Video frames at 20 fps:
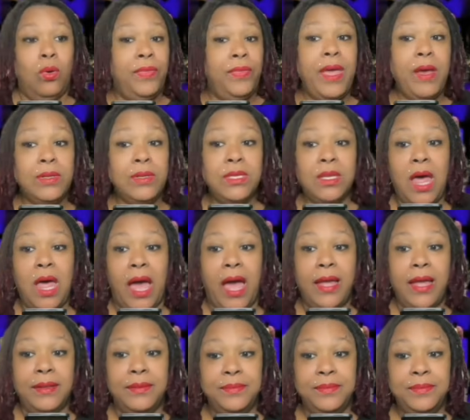That was a
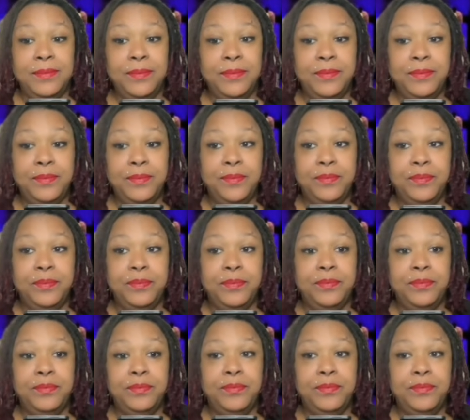lot.
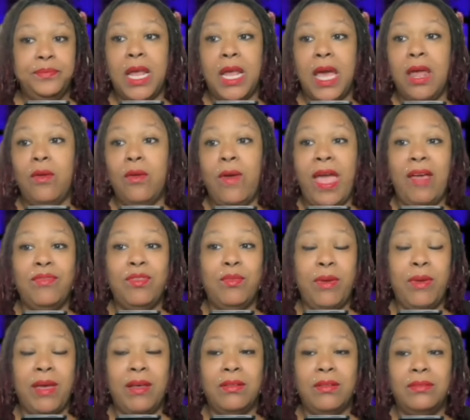I don't have the
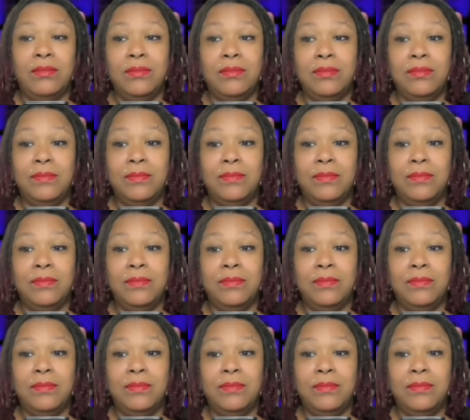bell.